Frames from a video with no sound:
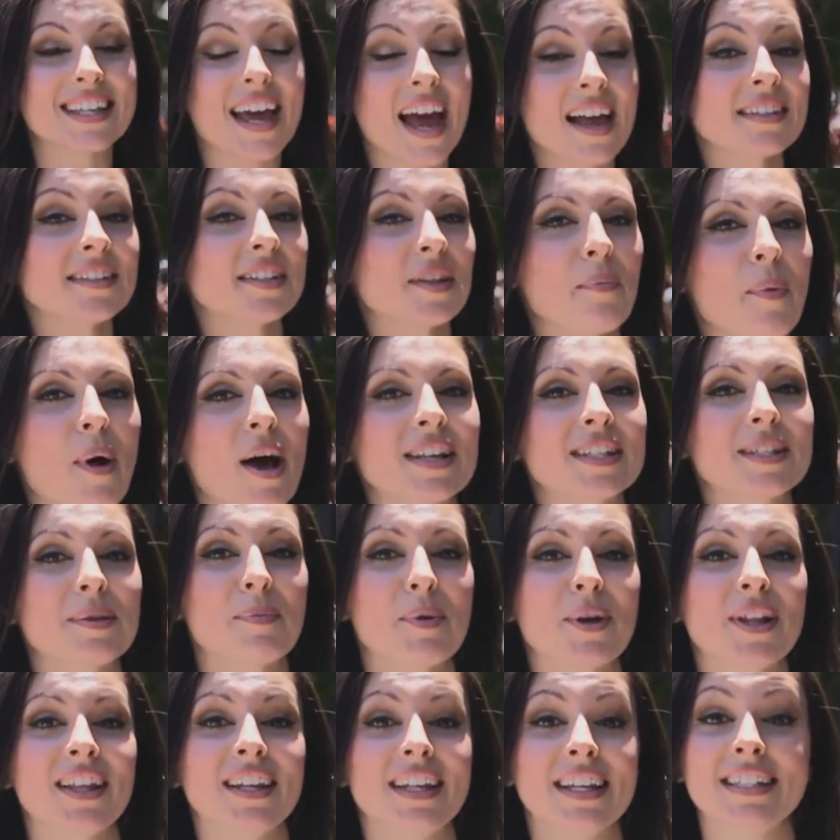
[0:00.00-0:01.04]
test the
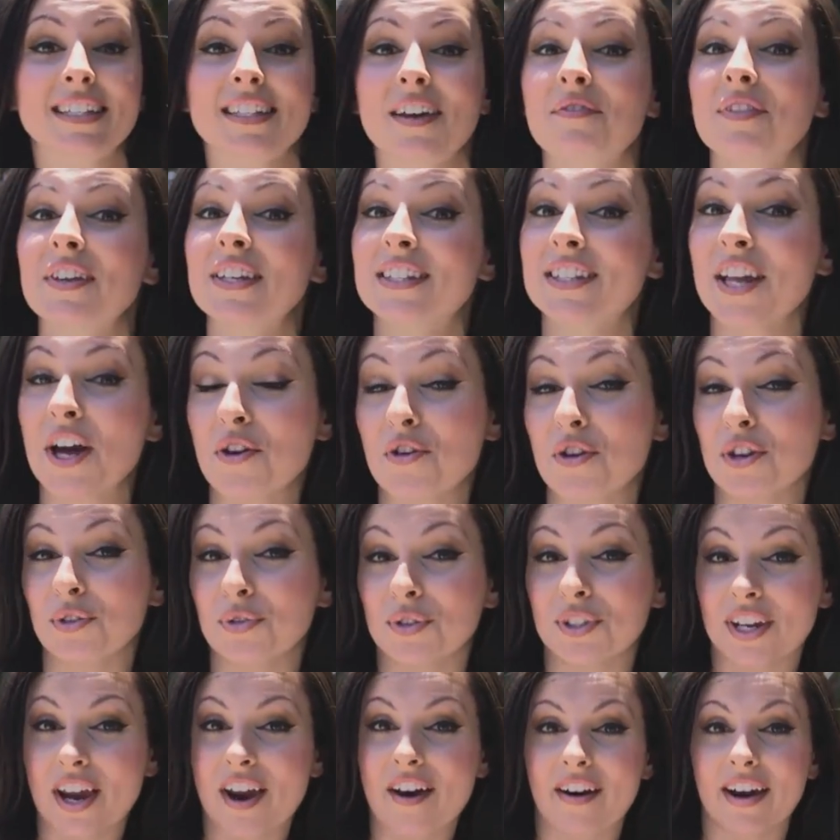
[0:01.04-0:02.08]
possibilities of these
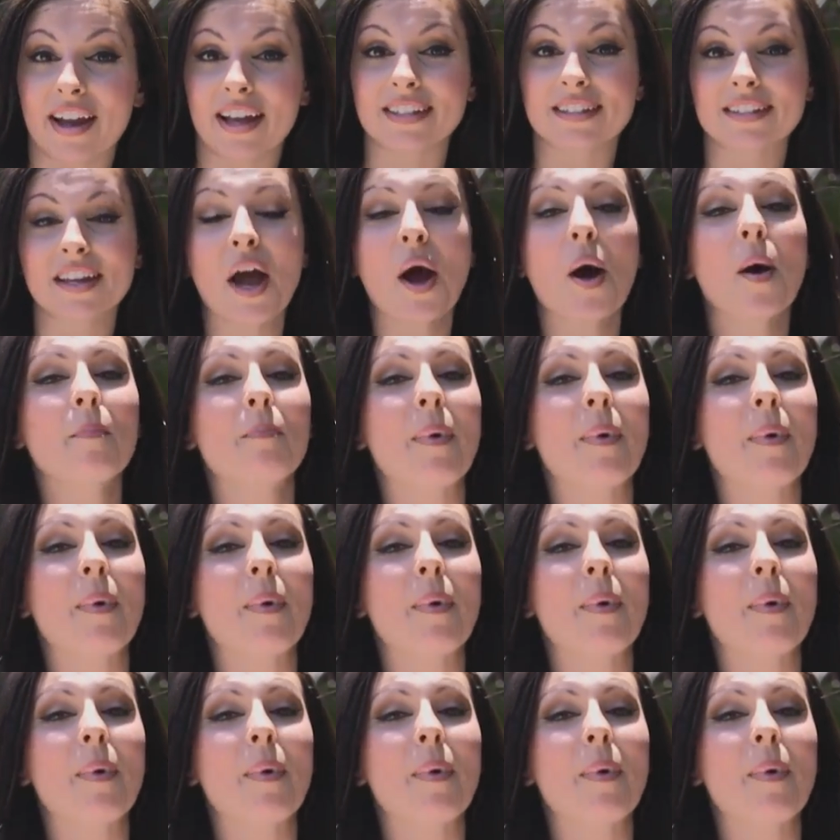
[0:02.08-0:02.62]
underused areas